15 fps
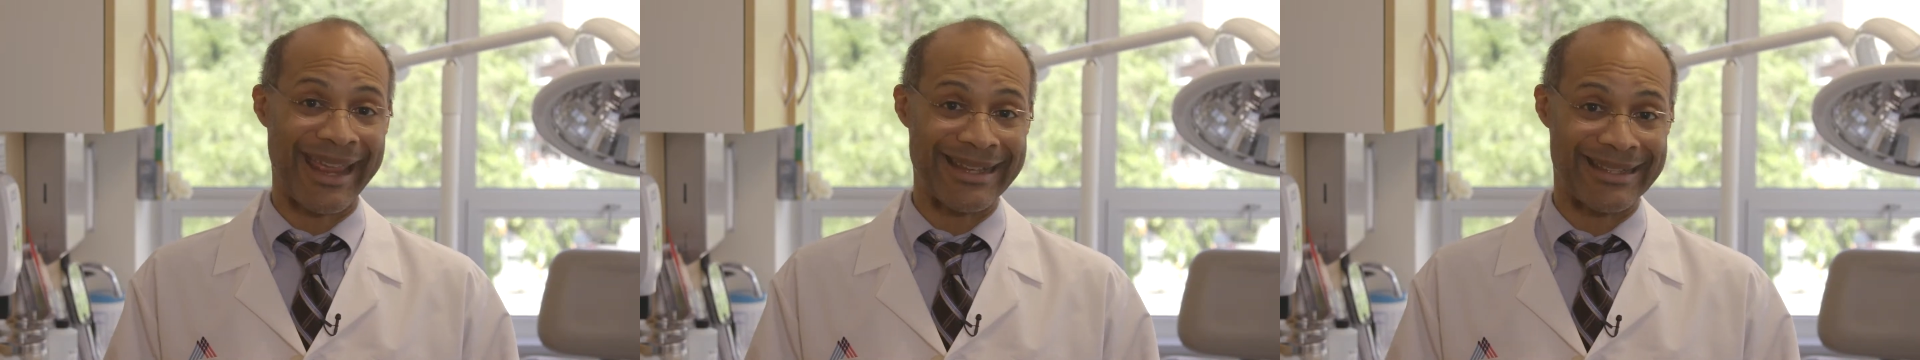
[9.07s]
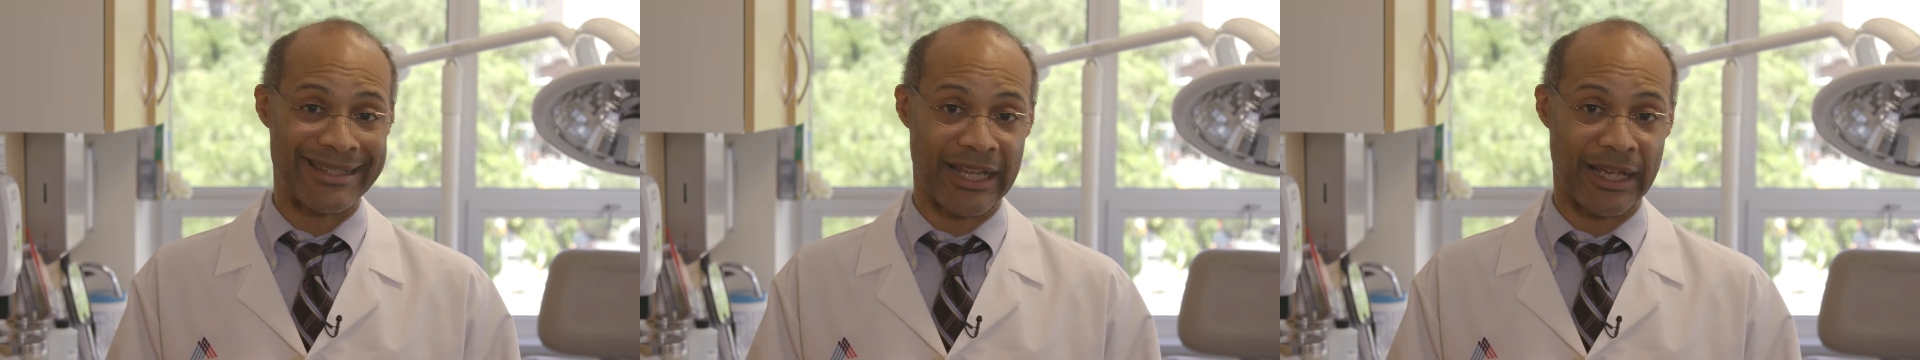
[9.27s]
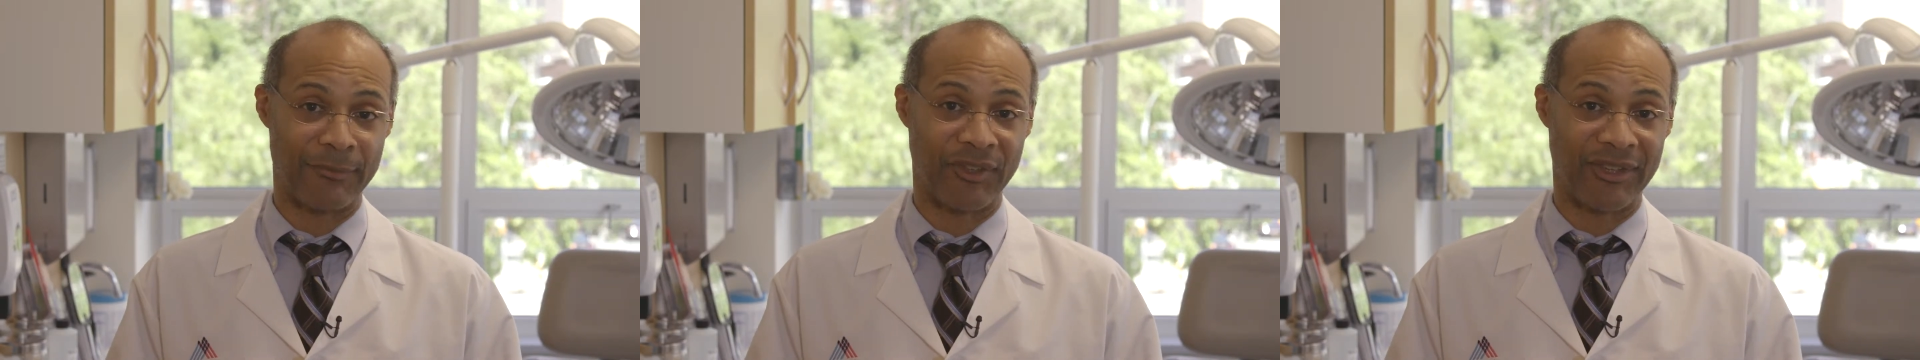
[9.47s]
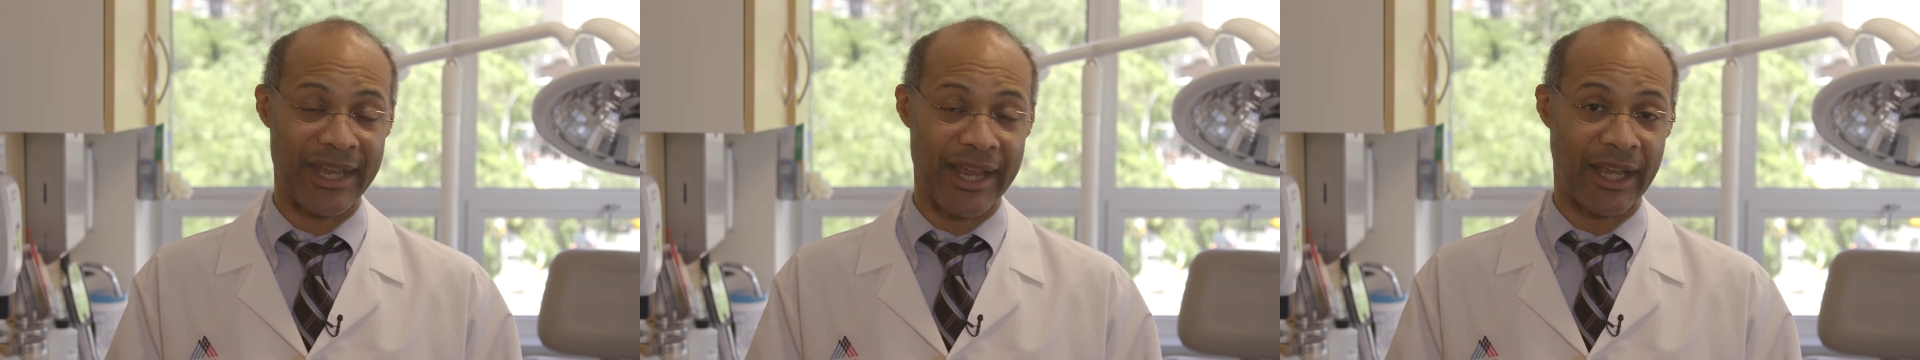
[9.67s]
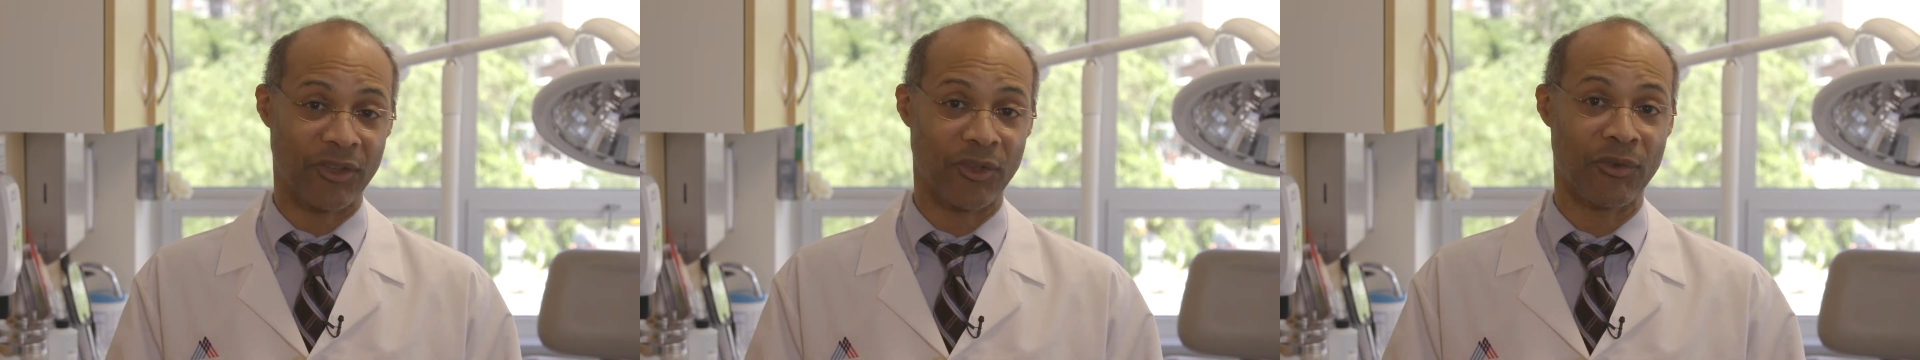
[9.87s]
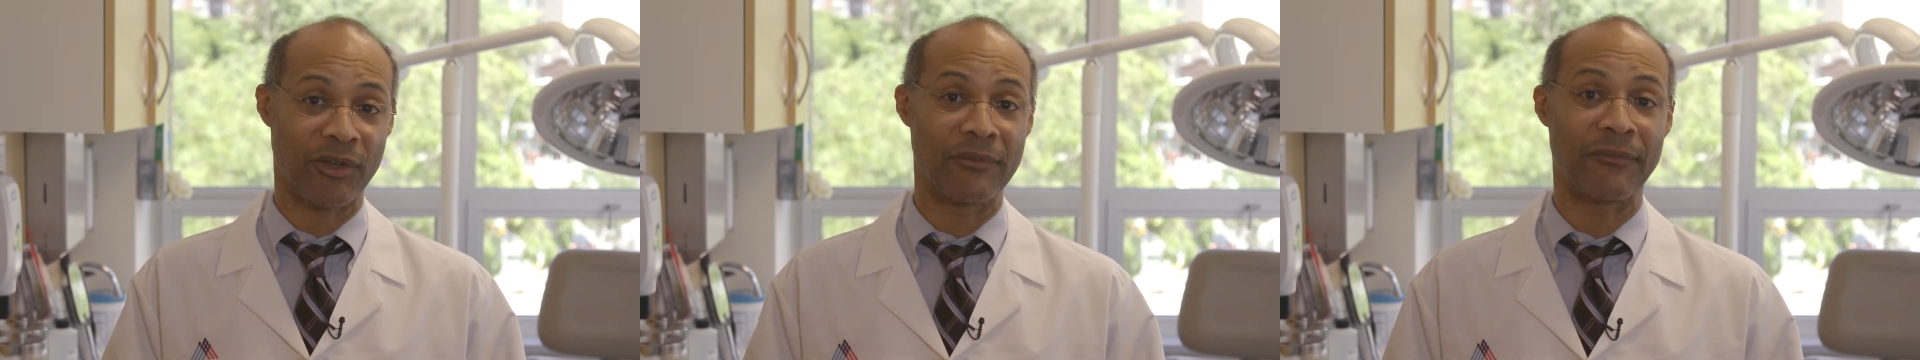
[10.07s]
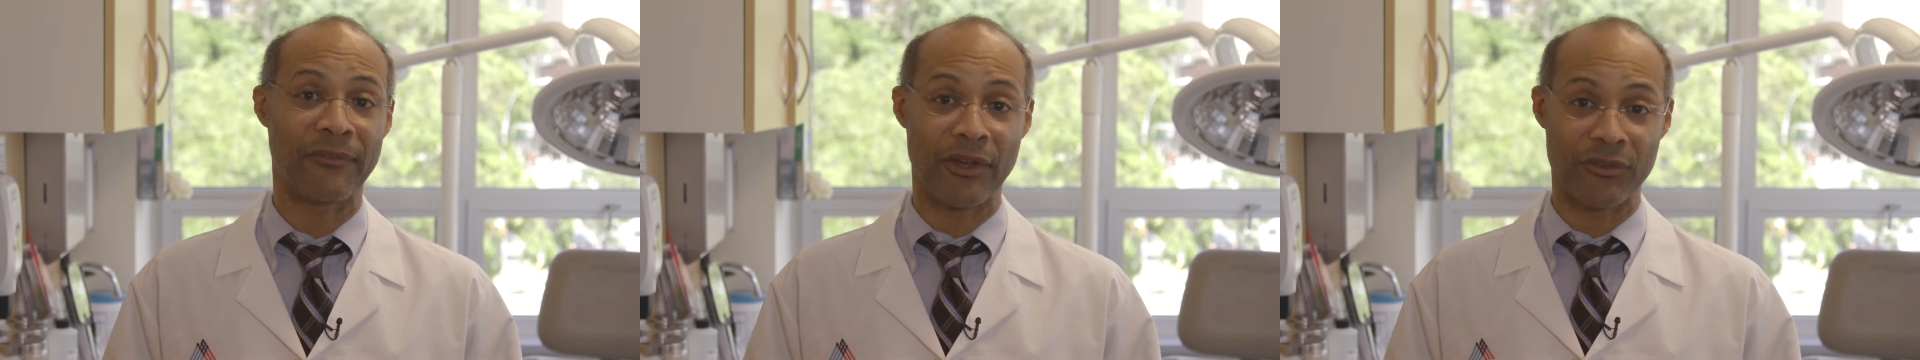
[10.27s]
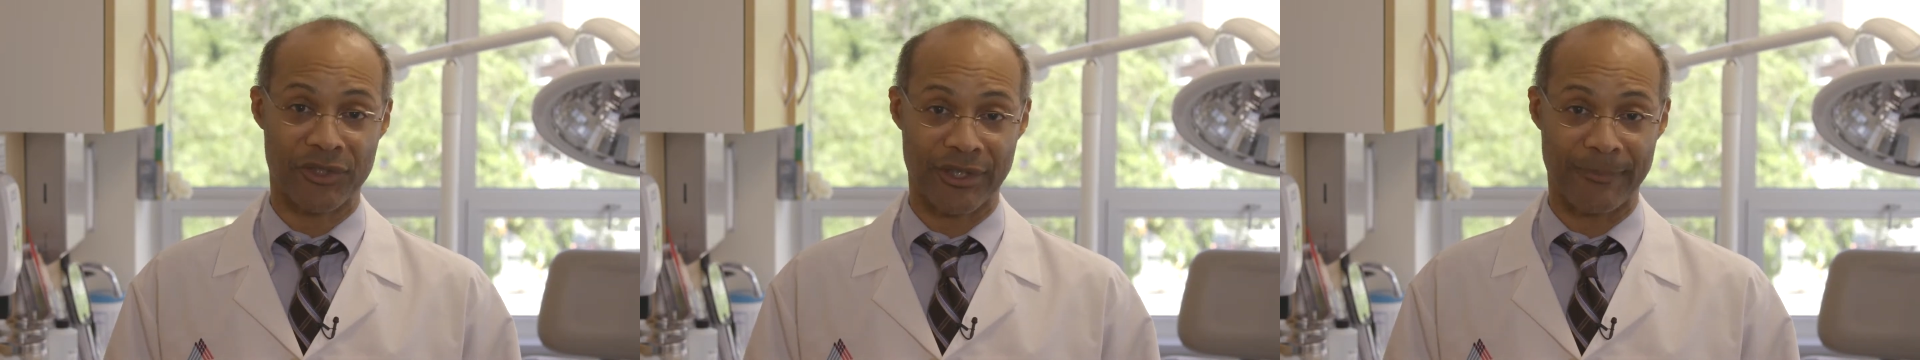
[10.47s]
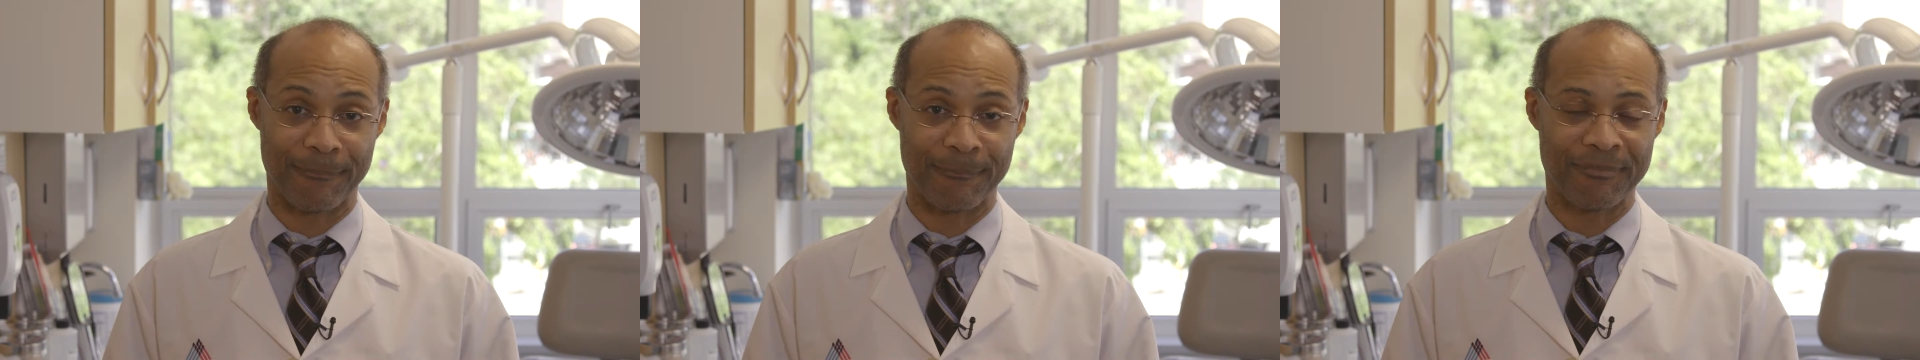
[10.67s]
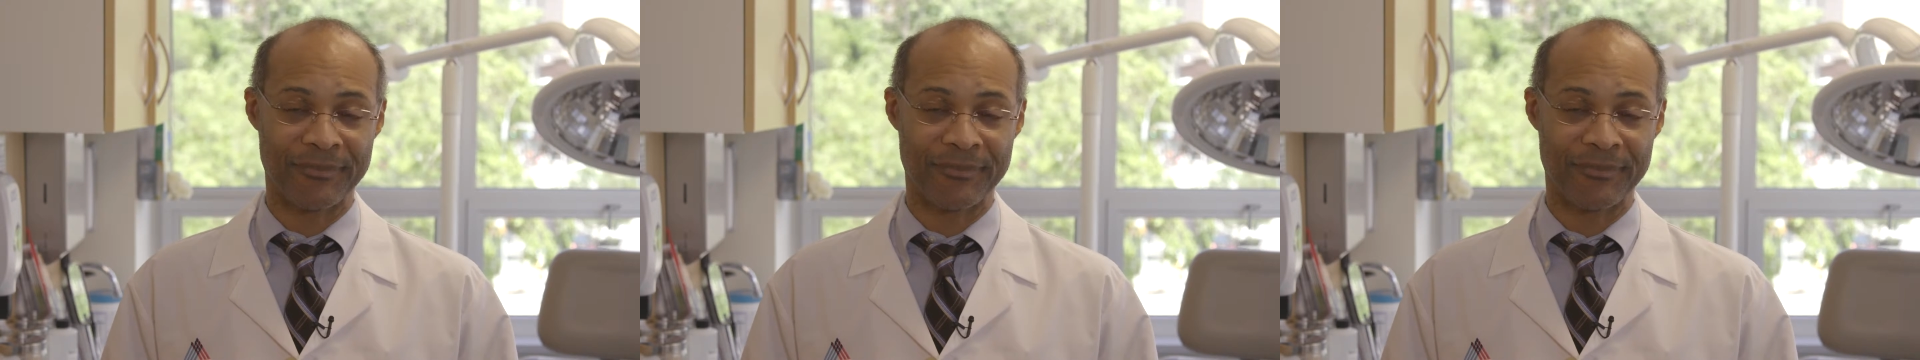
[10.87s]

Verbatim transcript: enzymes, the exocrine function.